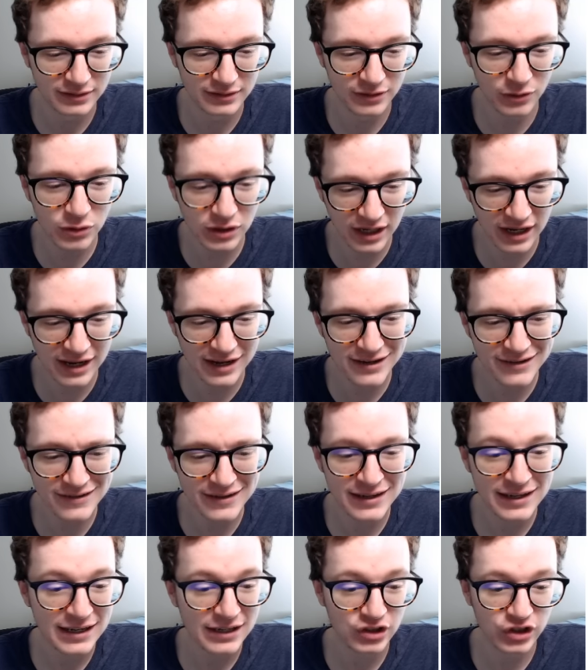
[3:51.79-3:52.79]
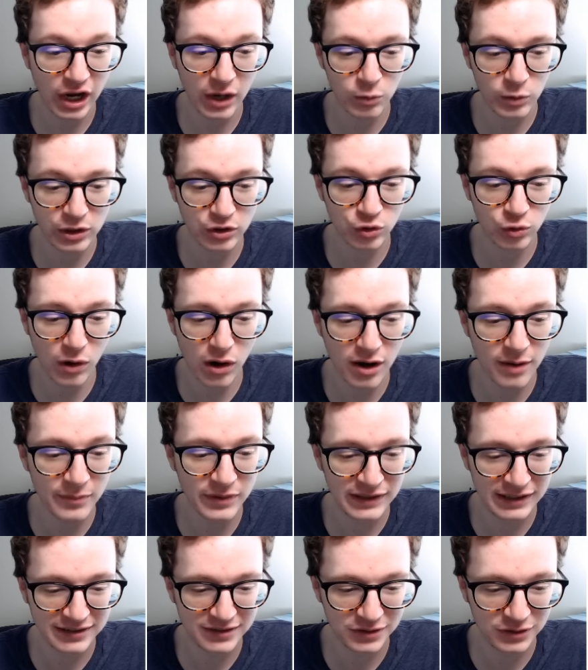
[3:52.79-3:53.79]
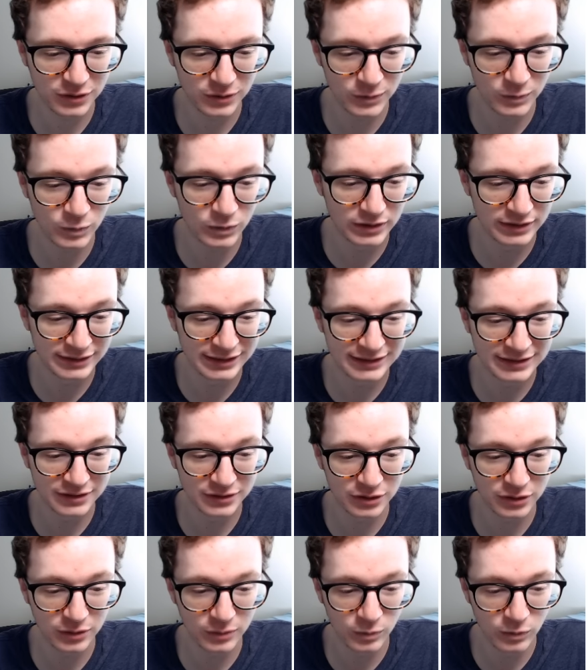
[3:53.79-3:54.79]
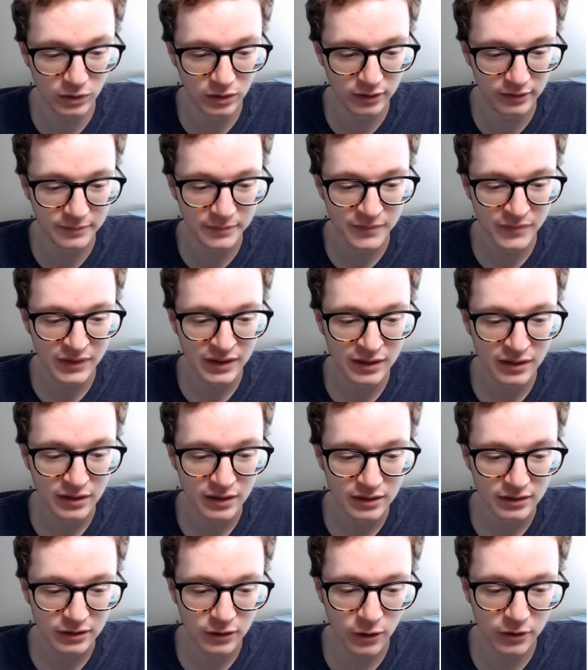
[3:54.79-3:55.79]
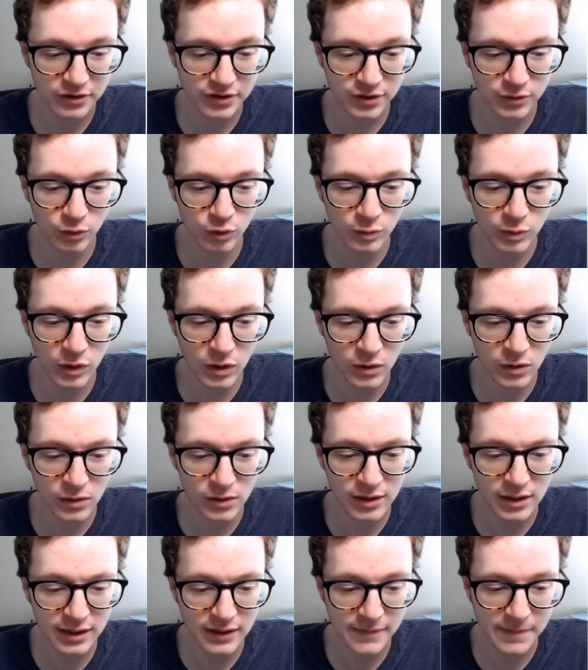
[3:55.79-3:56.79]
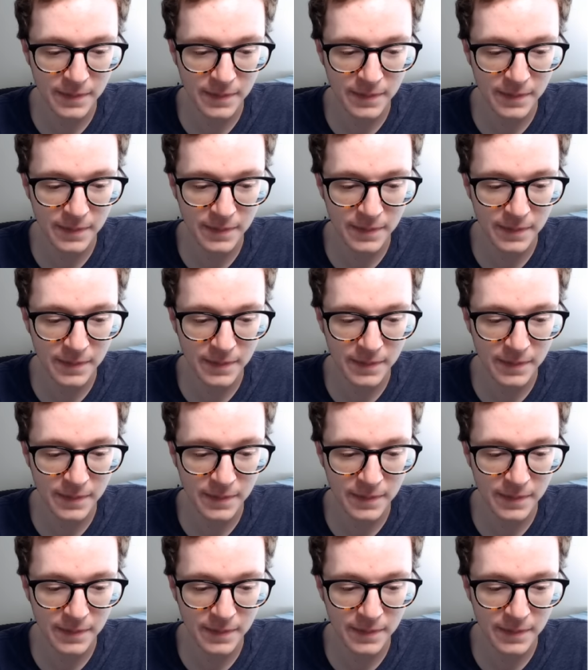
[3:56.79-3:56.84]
Okay. Chadwick Tromp, that's a good one. Tarek Skubal.